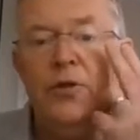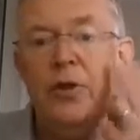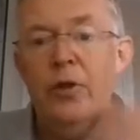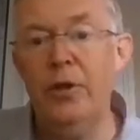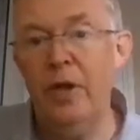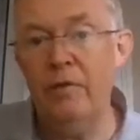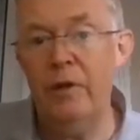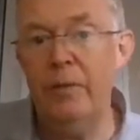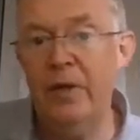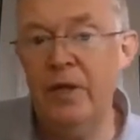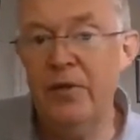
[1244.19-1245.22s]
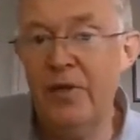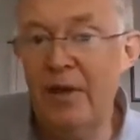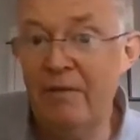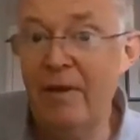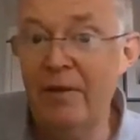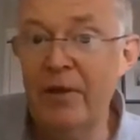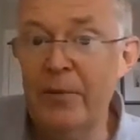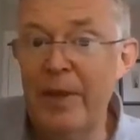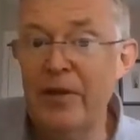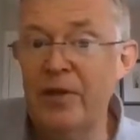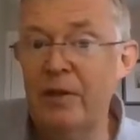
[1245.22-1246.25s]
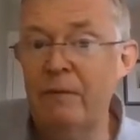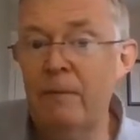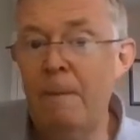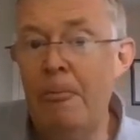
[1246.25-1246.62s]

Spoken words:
turnover, because they're very expensive.